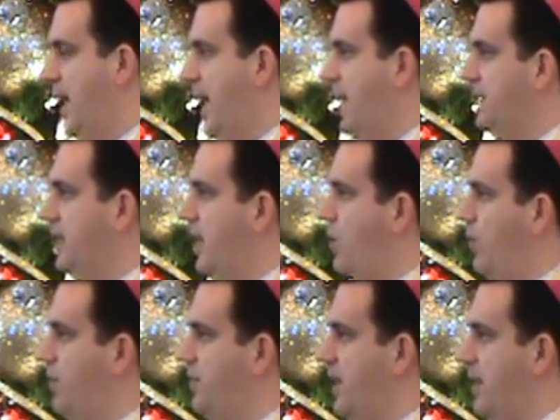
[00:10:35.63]
And yet
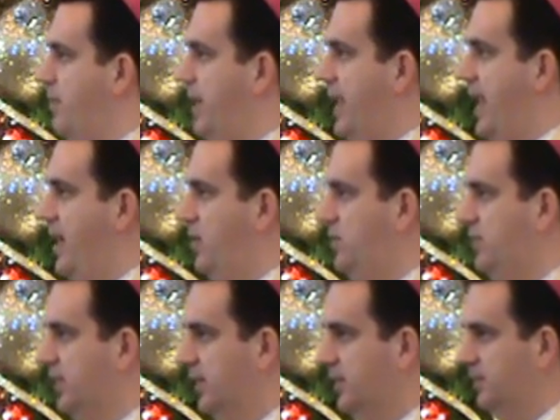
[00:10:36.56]
when they
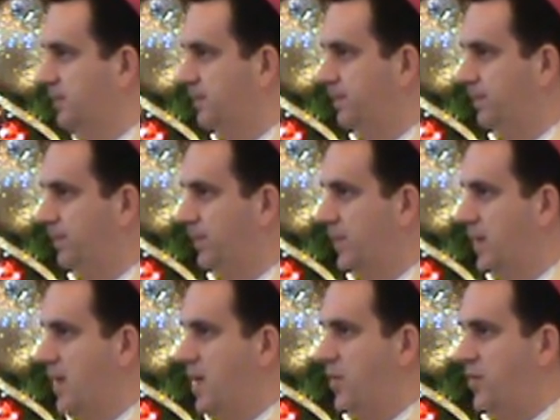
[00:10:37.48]
beheld it,
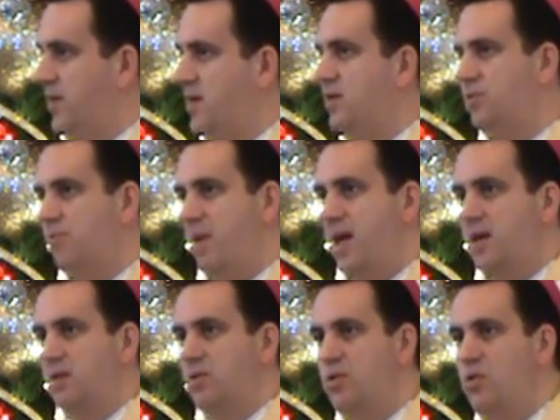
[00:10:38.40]
these
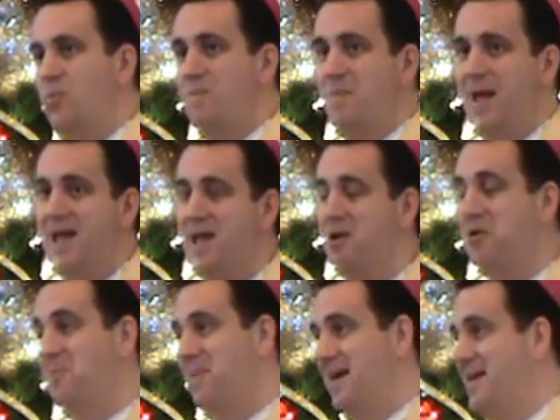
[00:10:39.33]
men, who may
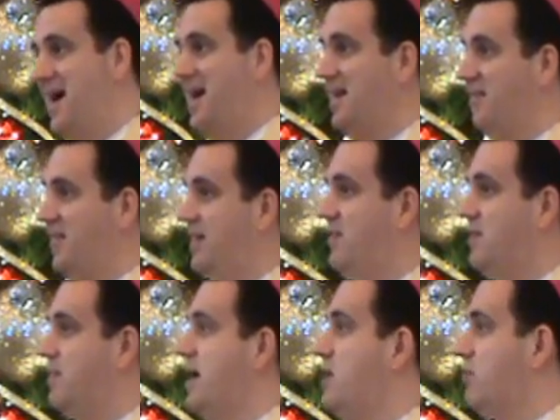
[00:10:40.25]
or may not have
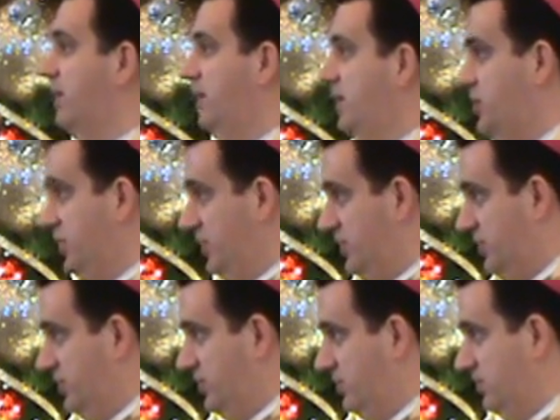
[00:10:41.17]
even been
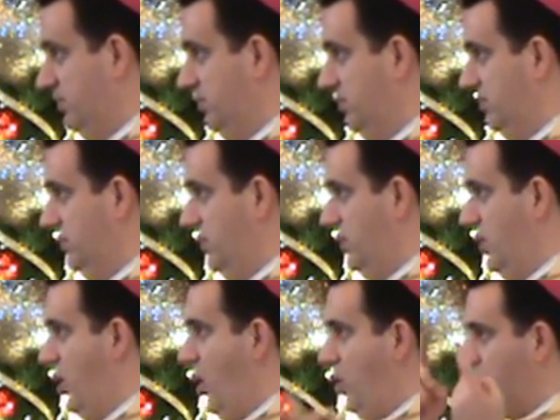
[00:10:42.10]
religious,
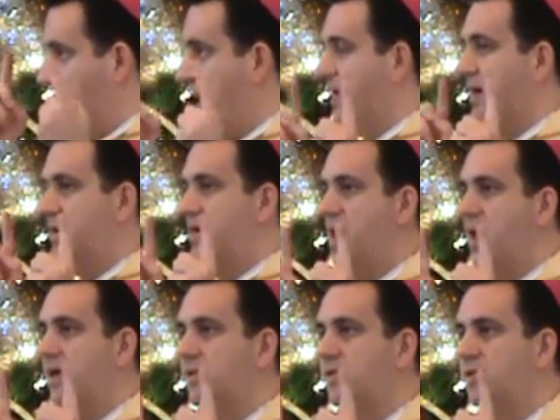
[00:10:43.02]

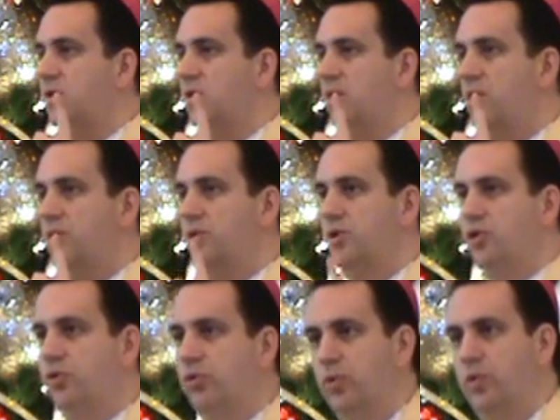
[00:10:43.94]
recognized the
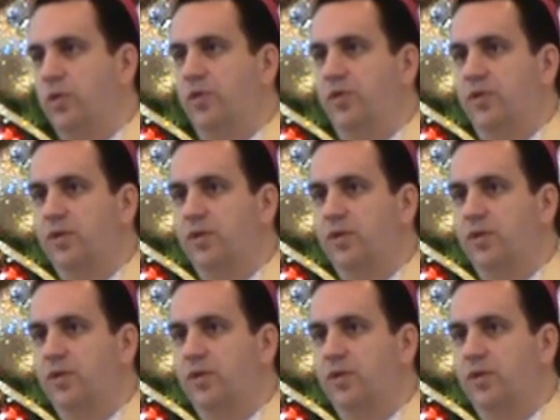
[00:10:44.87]
truth.